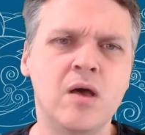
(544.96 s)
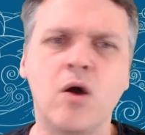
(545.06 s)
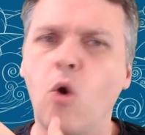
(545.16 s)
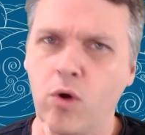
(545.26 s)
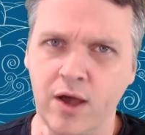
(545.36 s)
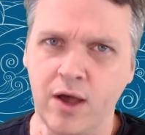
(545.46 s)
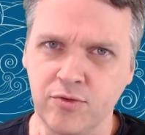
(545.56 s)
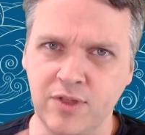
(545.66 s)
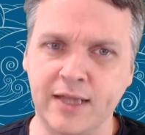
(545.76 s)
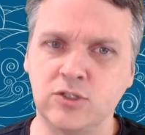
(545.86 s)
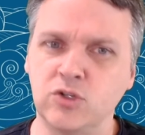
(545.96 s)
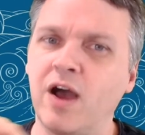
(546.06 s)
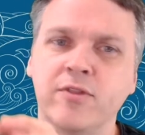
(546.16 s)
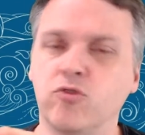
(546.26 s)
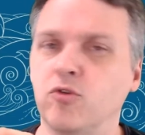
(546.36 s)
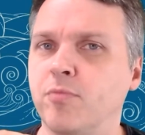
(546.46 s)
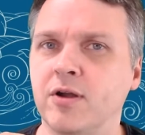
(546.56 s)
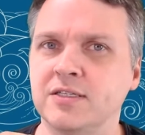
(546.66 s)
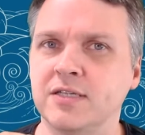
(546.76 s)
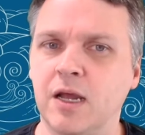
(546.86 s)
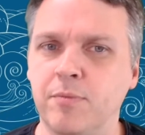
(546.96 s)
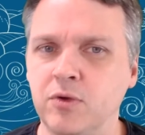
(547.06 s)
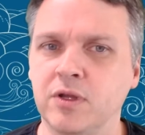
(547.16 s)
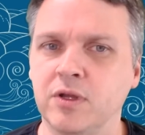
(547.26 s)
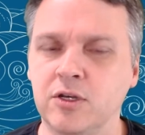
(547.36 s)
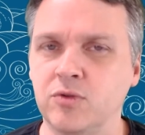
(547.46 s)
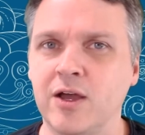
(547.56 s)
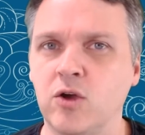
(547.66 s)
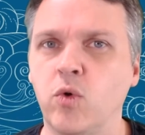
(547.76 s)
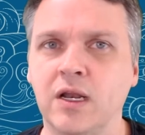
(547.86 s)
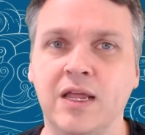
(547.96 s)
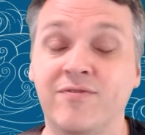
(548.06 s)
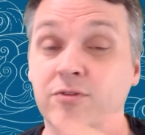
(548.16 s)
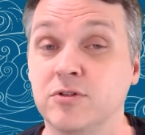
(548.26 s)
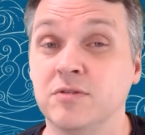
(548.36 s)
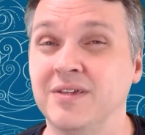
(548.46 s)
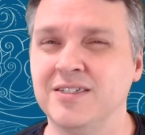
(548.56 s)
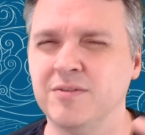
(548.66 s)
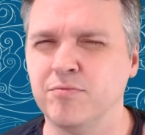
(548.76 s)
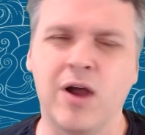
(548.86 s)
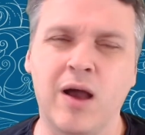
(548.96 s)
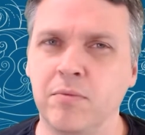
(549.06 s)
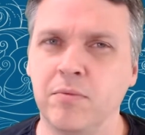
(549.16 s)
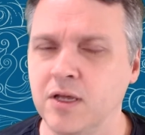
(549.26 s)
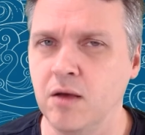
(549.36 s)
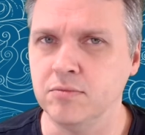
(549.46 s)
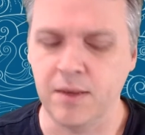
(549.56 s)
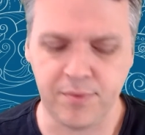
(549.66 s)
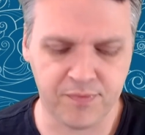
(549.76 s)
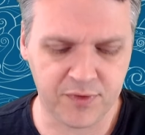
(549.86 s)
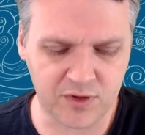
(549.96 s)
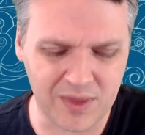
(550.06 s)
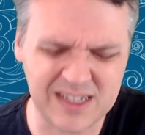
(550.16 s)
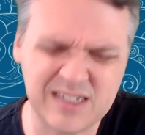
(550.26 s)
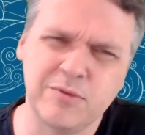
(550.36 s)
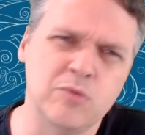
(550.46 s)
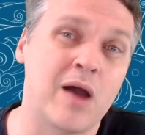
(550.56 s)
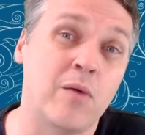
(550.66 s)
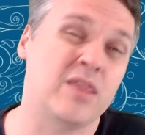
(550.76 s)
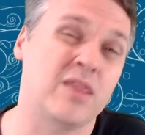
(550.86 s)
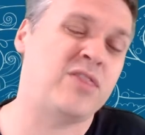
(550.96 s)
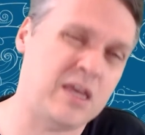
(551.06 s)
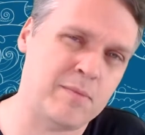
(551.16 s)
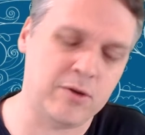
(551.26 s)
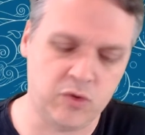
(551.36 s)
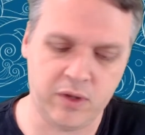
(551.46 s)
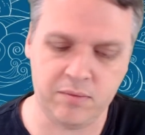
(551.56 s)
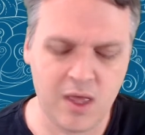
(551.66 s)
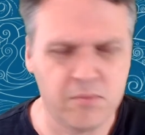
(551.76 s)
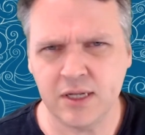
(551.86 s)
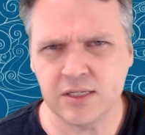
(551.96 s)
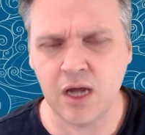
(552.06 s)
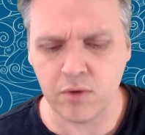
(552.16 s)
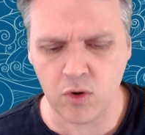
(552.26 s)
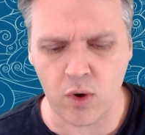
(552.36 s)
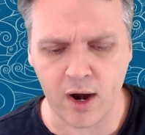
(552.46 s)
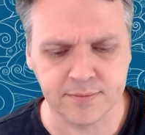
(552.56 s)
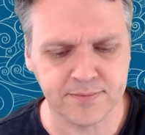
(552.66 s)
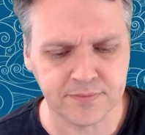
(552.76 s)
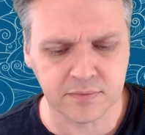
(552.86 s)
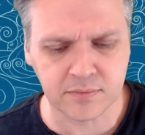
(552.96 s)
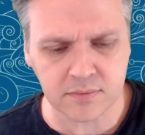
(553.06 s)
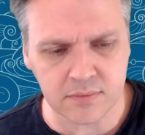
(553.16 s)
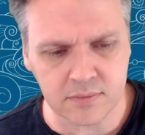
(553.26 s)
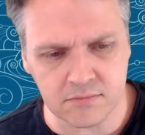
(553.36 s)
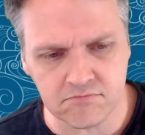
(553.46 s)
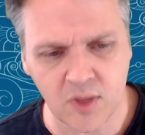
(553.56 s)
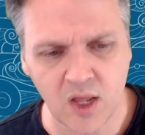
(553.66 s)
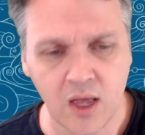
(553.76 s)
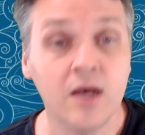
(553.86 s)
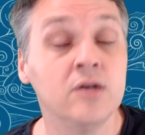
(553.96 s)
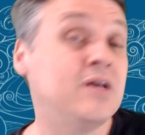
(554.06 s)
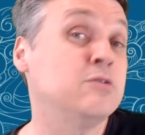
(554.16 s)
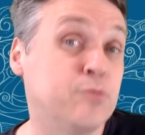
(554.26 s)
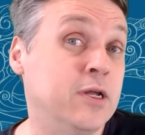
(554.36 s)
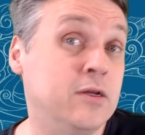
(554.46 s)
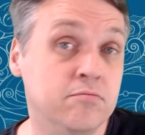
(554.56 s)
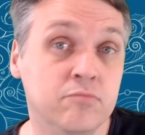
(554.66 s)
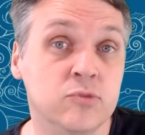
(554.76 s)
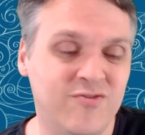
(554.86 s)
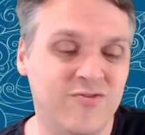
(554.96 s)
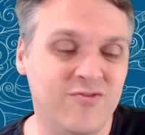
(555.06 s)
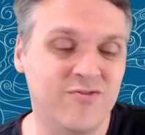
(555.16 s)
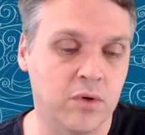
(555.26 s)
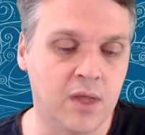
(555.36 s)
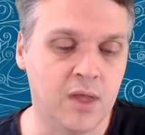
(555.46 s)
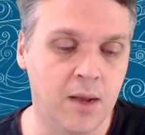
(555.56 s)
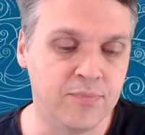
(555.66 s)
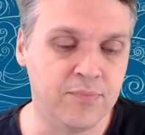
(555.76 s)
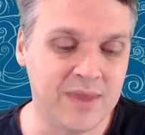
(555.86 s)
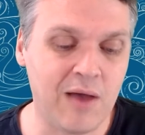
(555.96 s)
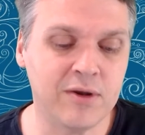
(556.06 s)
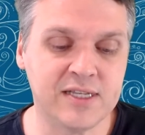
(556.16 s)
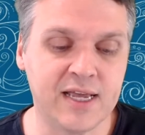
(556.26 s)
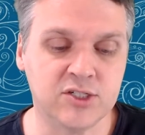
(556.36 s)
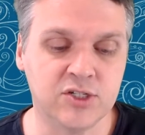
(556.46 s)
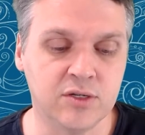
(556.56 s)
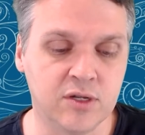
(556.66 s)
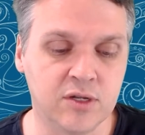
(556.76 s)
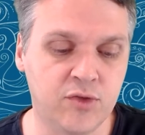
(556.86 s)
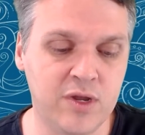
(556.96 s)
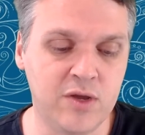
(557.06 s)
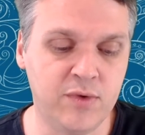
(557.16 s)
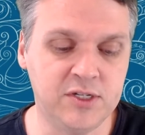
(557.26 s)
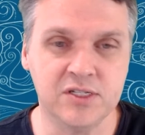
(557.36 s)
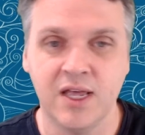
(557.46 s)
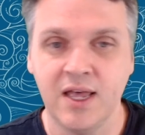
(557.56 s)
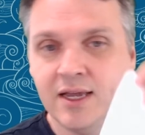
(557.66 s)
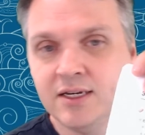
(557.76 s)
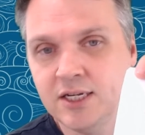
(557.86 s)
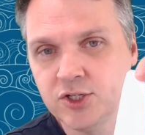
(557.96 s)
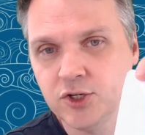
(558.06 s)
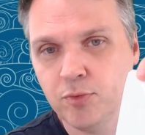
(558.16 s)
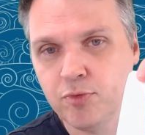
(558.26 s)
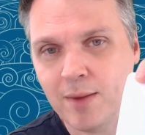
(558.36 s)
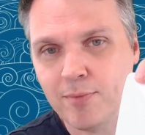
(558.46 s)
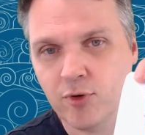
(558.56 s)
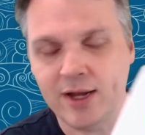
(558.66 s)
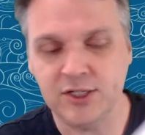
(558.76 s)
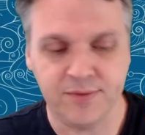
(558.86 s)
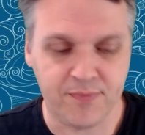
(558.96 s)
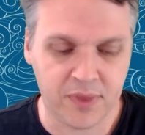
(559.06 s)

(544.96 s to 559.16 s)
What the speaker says: or other things, you've got the group already set up and you can do that quickly if there's some problem that comes up. So that's something you might want to think about doing, but it's not required. That was pretty straightforward. Now on to section 3, which is digital preparation.